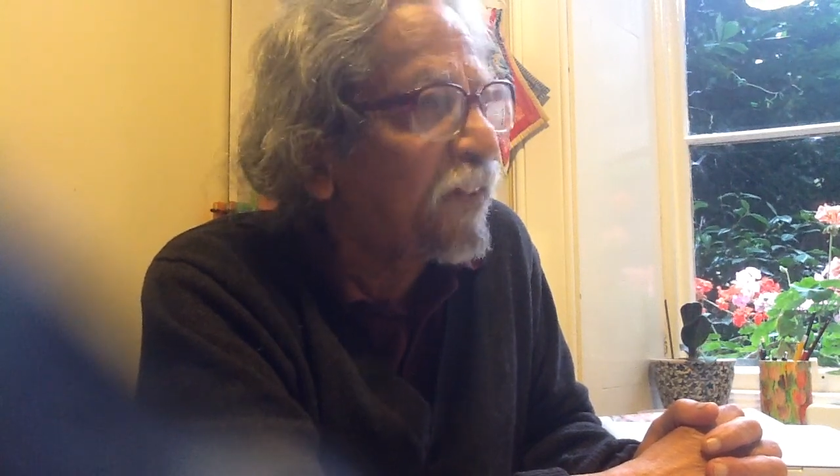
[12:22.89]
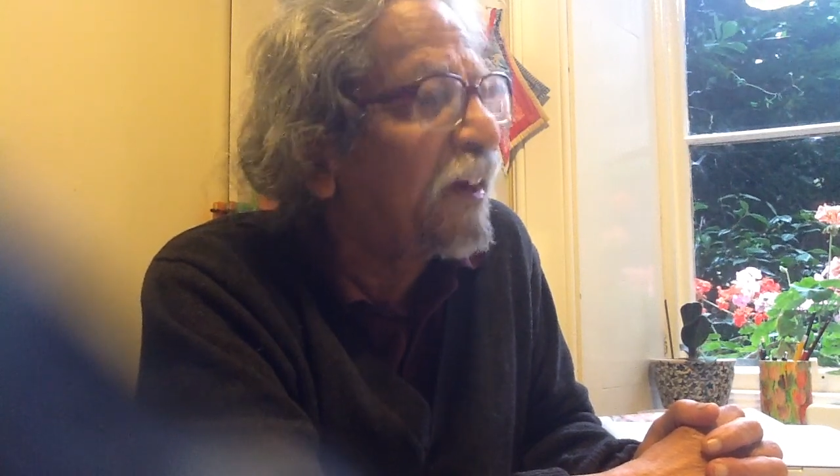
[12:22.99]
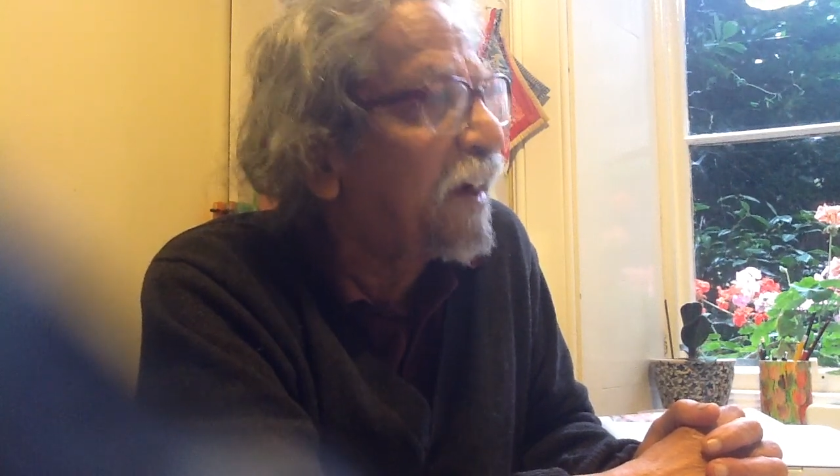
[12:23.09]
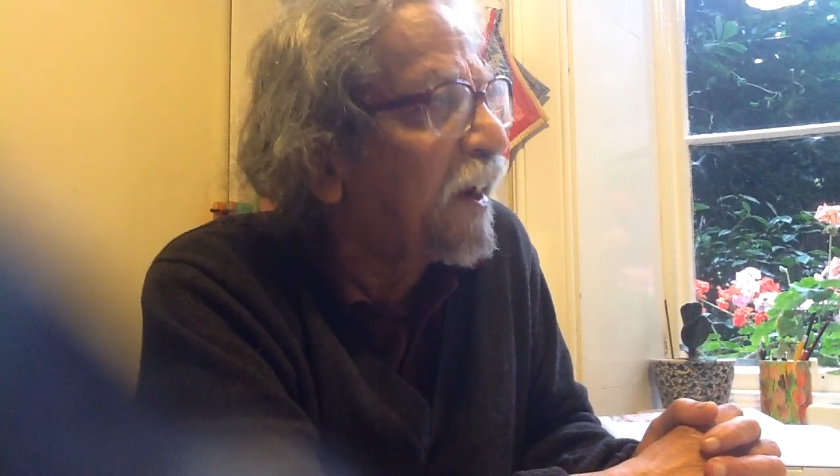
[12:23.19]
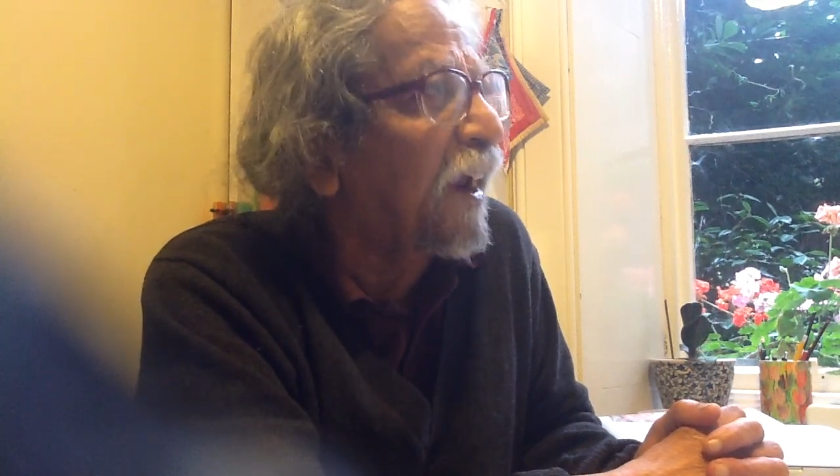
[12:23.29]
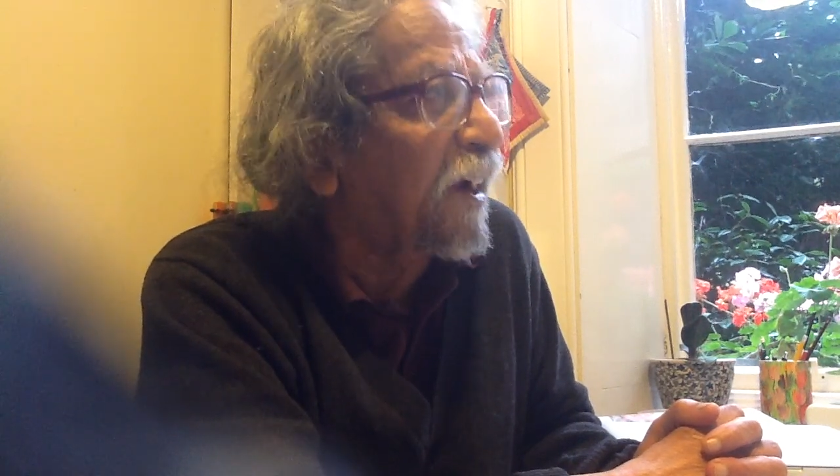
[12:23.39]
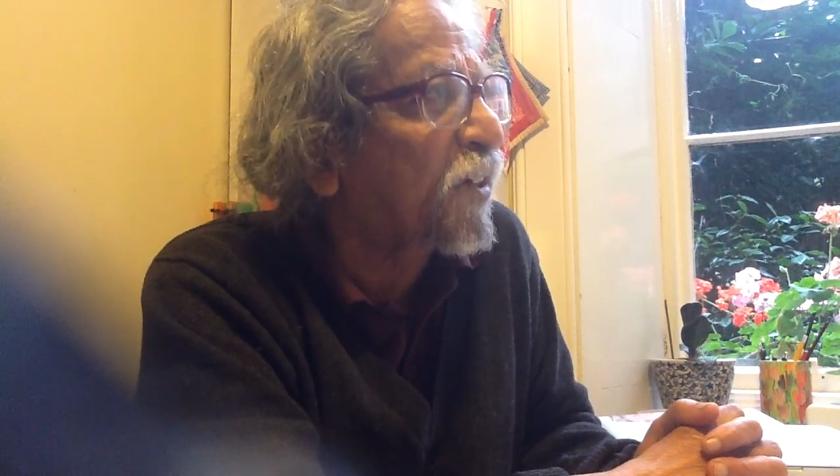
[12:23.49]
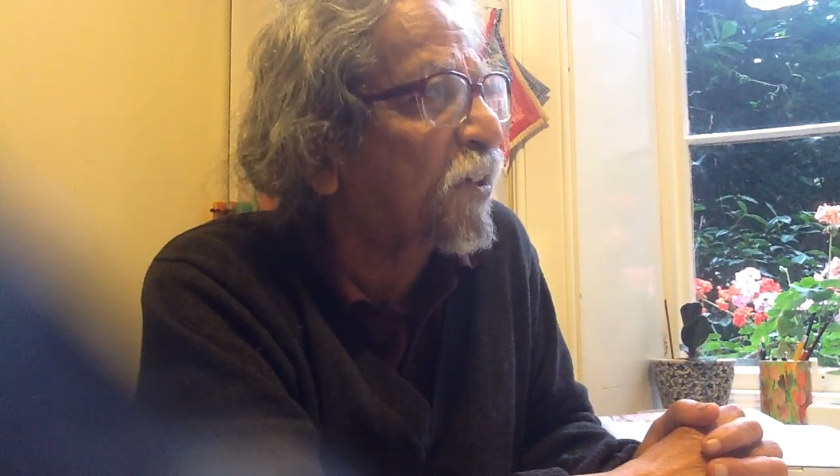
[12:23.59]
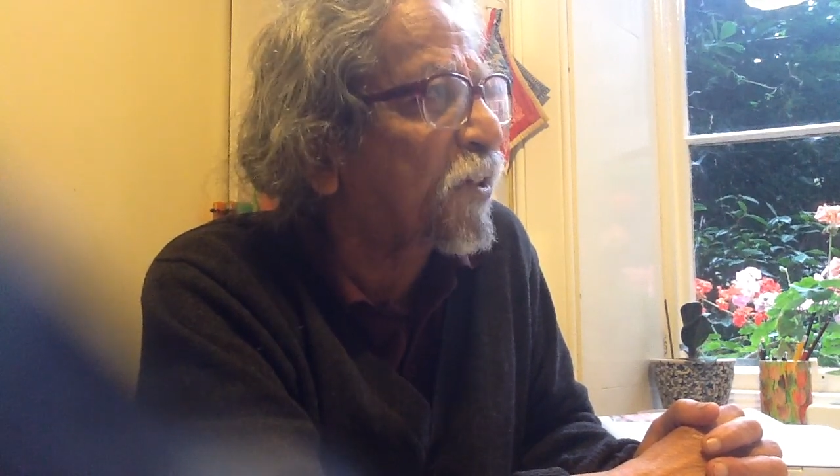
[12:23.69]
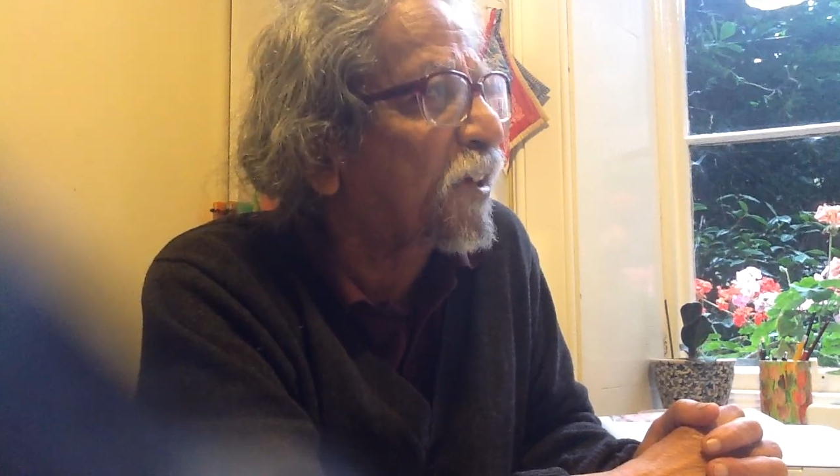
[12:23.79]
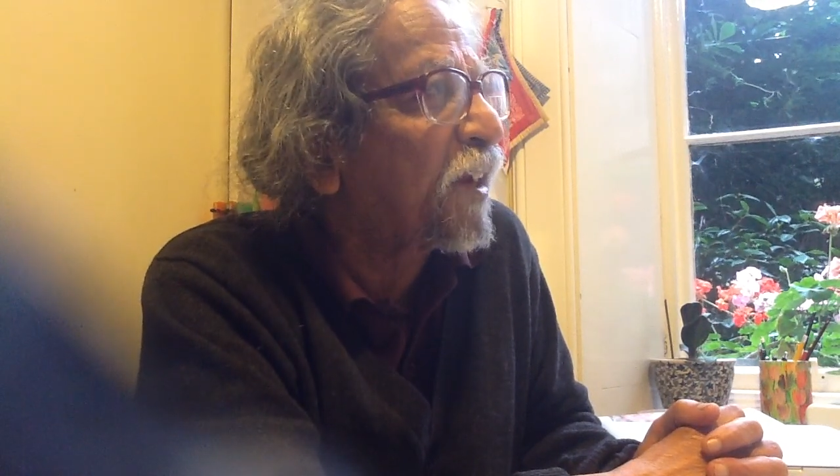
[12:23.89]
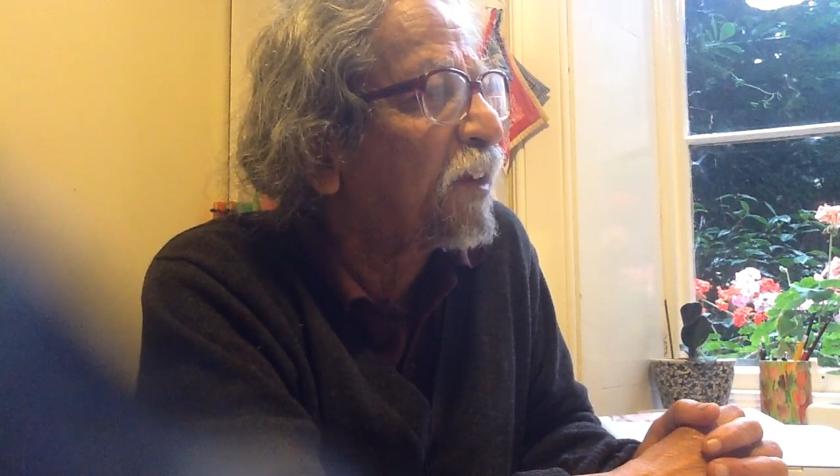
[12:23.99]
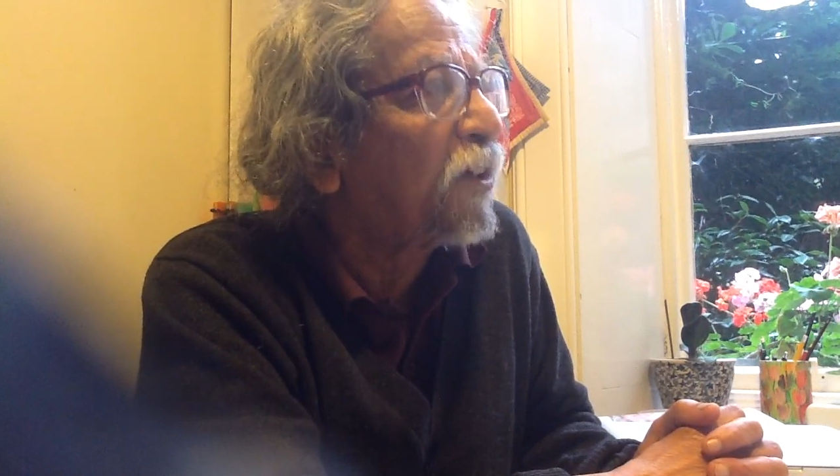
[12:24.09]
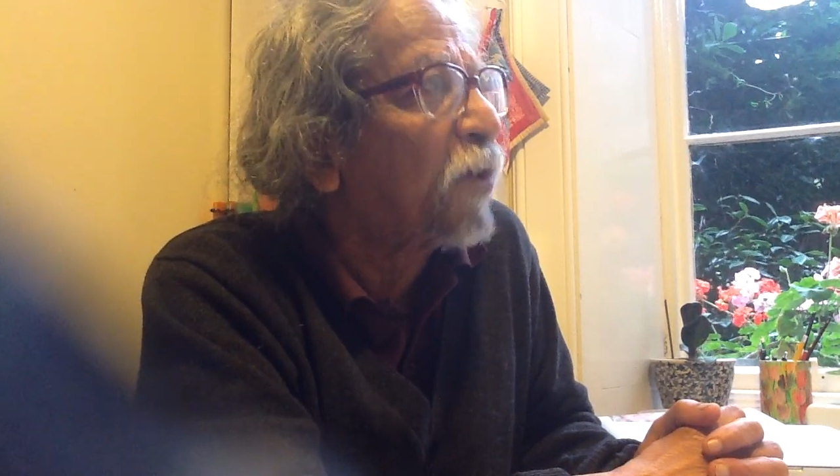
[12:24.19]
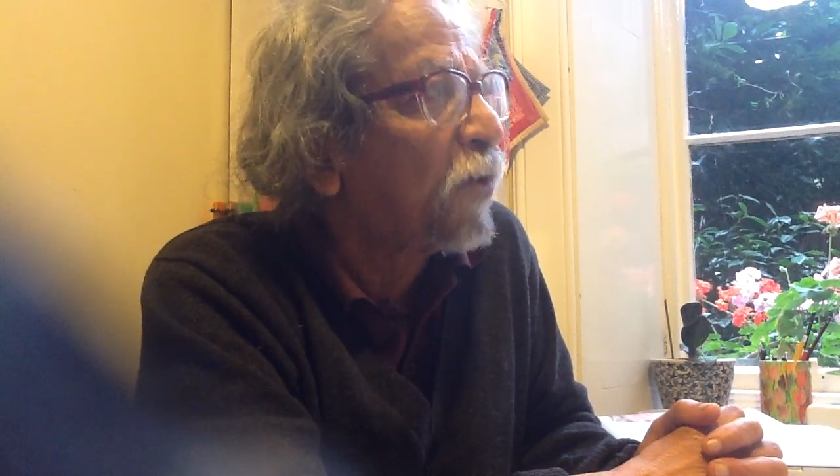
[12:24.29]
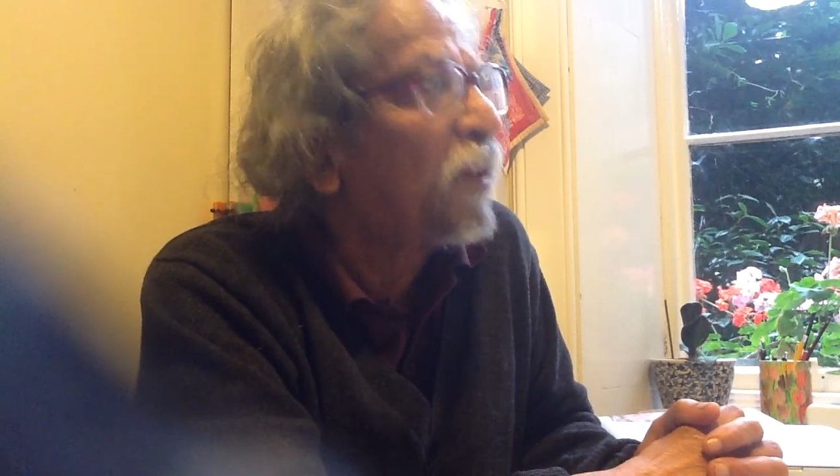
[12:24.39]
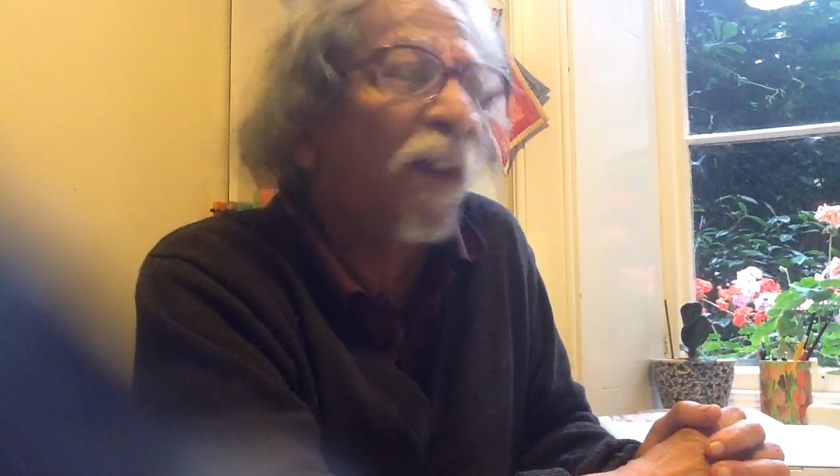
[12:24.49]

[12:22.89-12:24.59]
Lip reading: the links, you know,